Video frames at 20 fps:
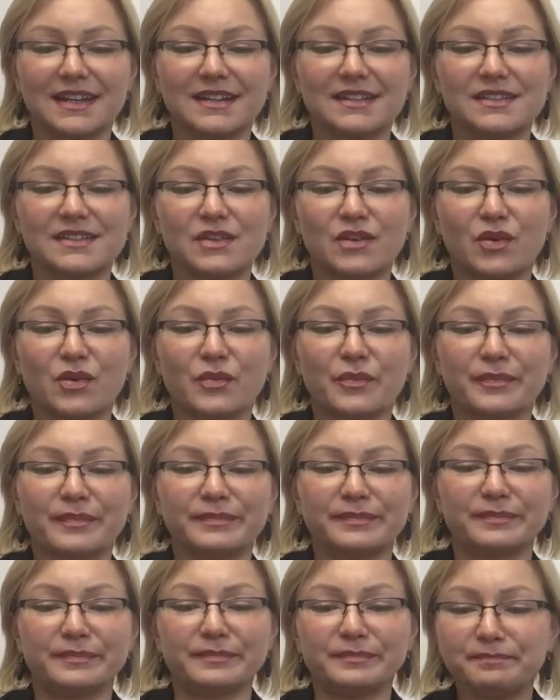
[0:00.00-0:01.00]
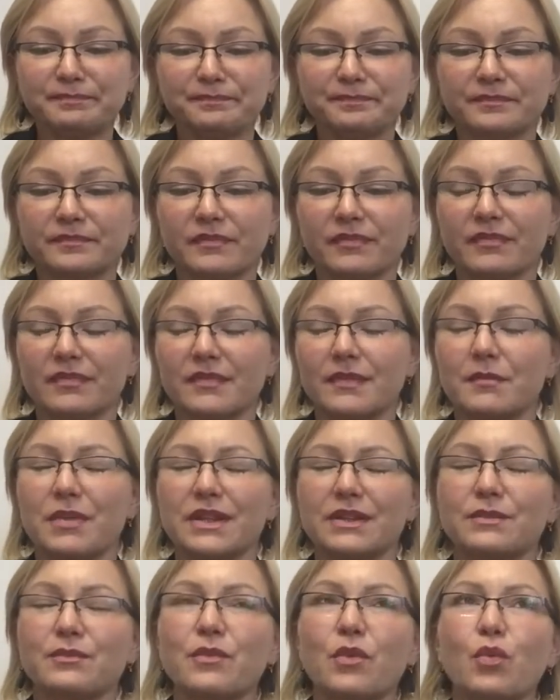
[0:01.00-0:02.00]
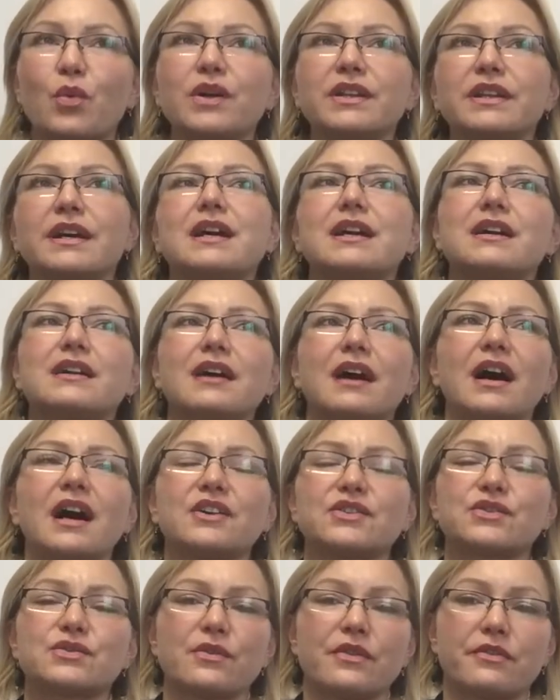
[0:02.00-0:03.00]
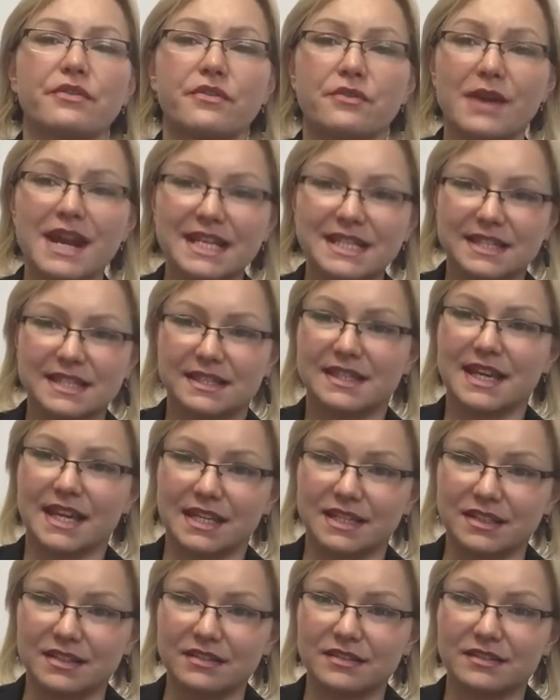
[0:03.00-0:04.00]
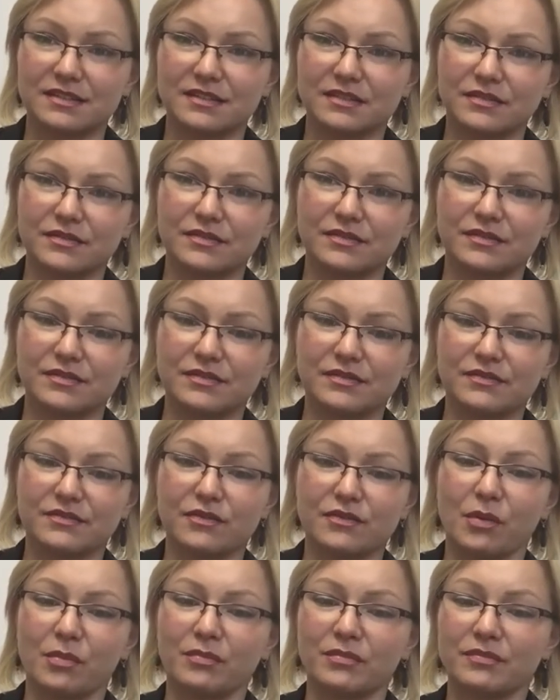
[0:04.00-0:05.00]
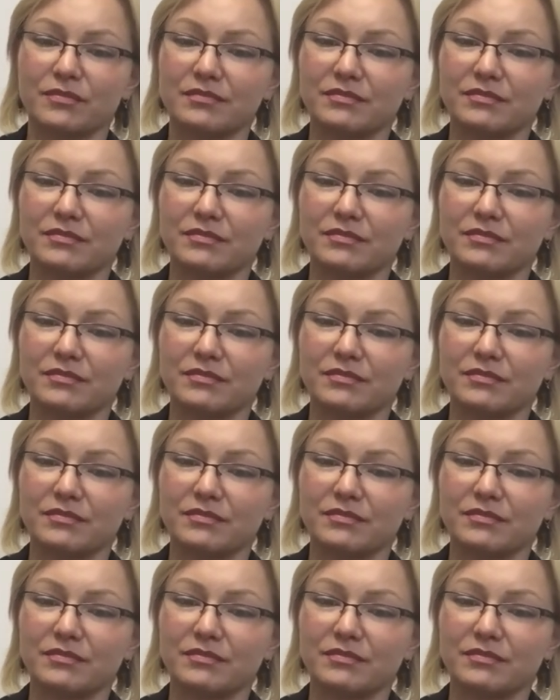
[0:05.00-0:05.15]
So, but what are actual threats then from